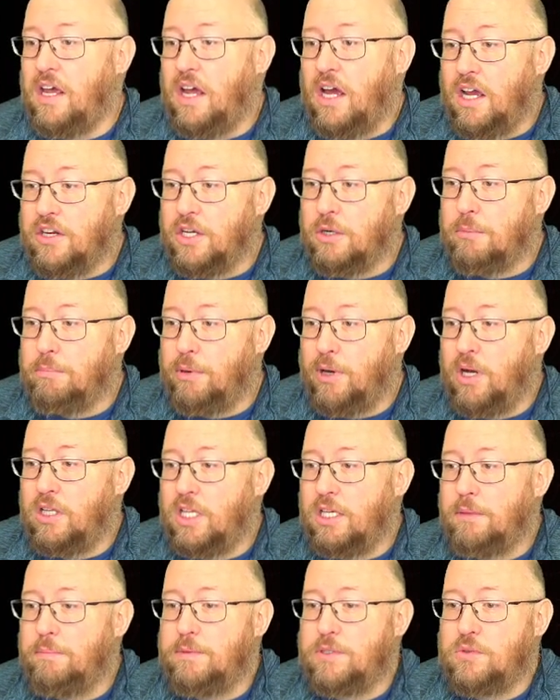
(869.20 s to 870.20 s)
Your ball
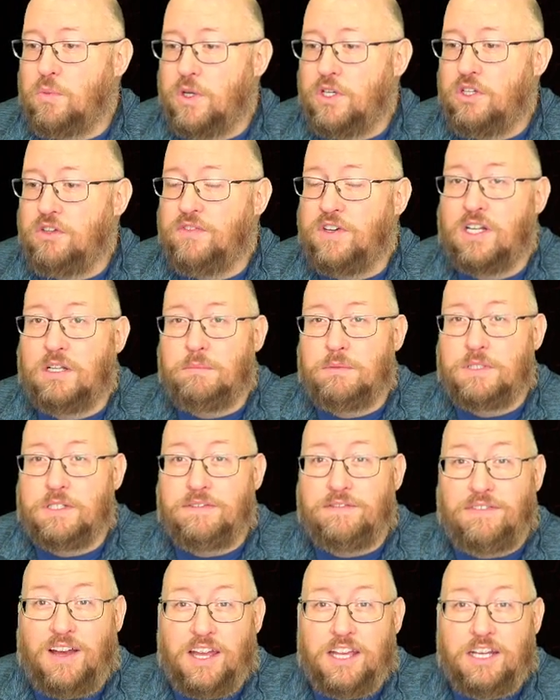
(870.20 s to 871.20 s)
up is when you've got a
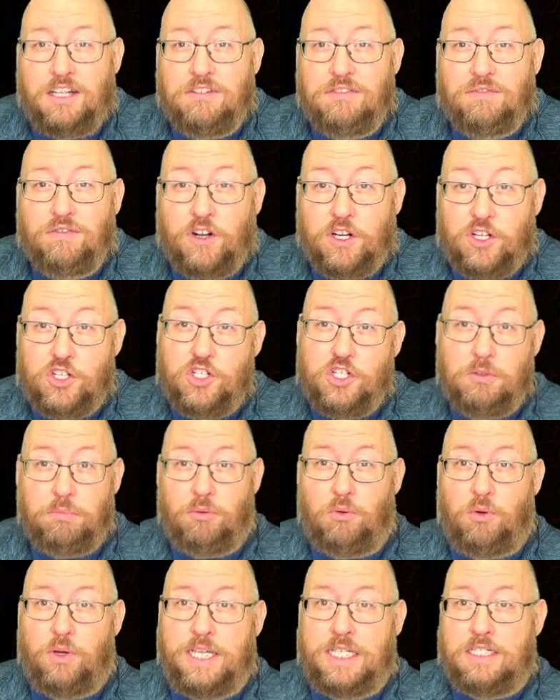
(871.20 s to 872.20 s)
defined friction
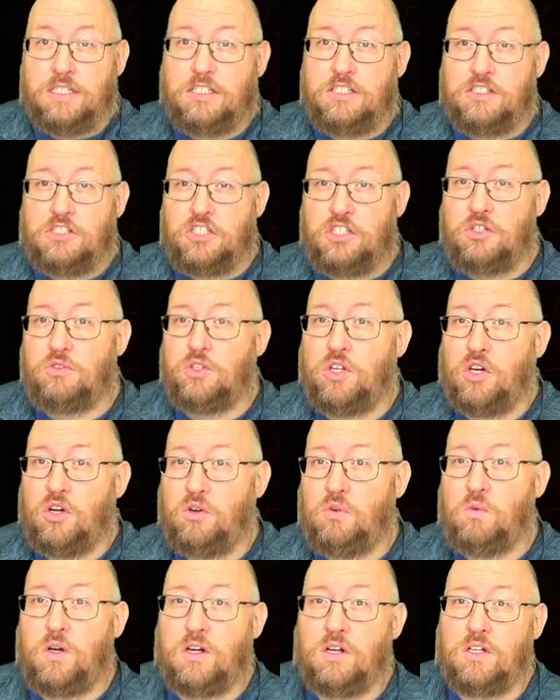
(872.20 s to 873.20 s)
point, so you know
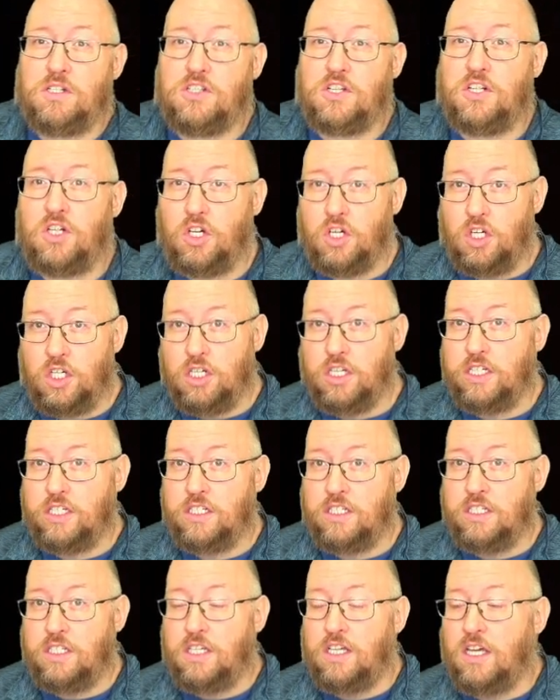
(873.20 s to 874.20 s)
where it's going to hook.
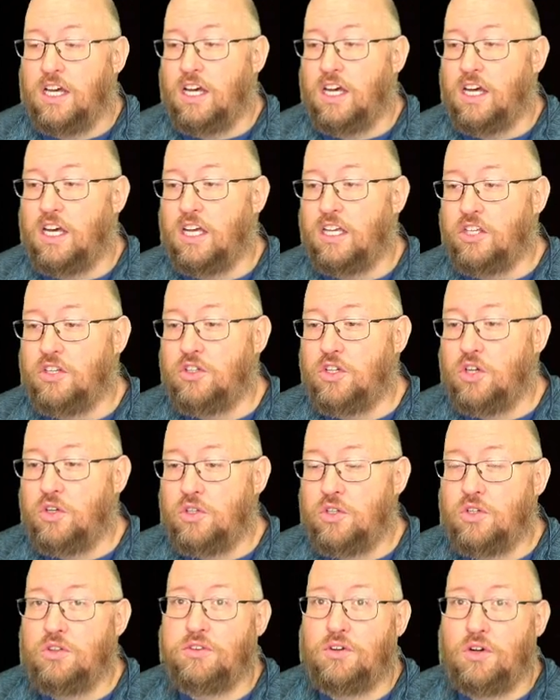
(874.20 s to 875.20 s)

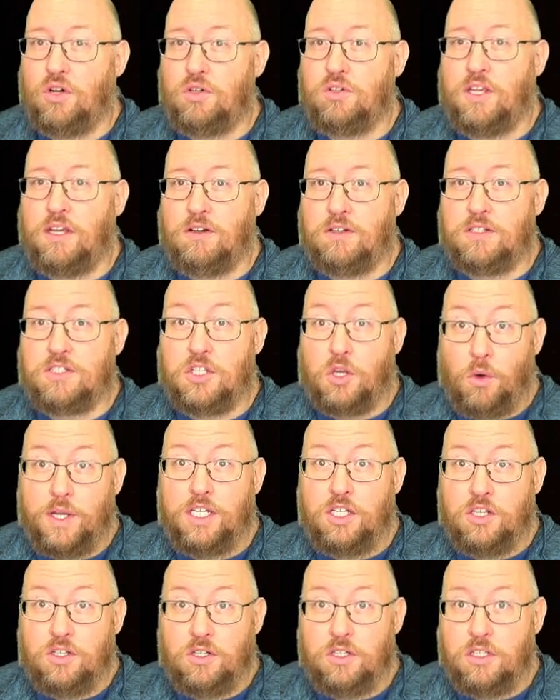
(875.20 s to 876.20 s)
You throw it there, it's
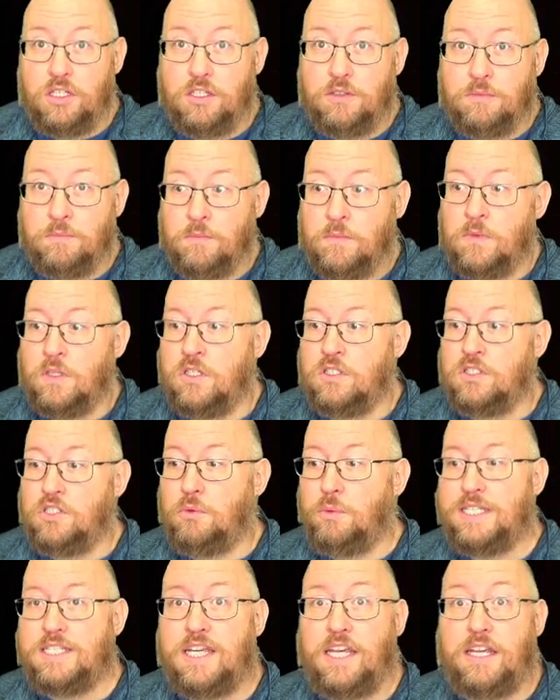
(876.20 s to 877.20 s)
going to hook, so
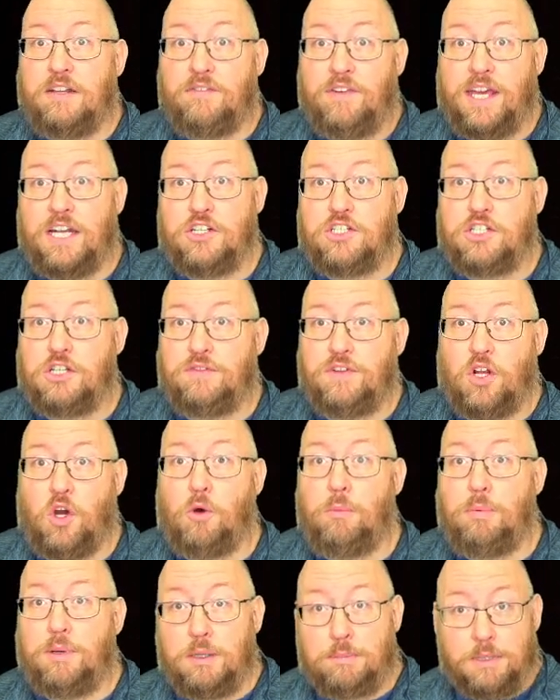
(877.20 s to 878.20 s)
we can take advantage of it,
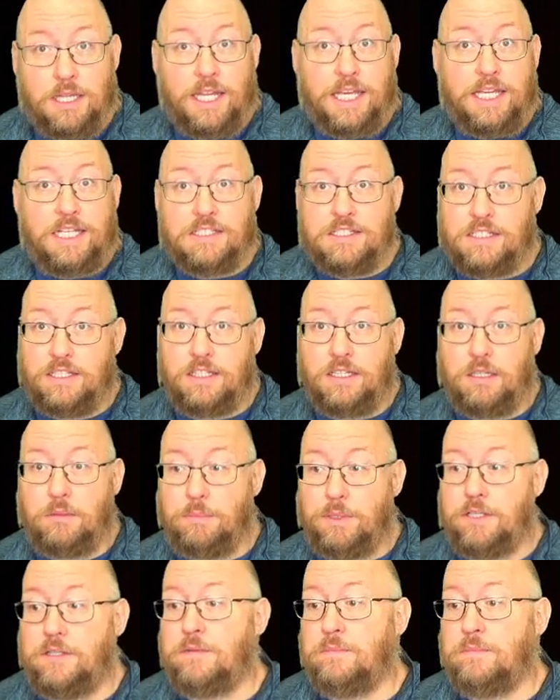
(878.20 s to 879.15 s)
open up the lanes a little bit.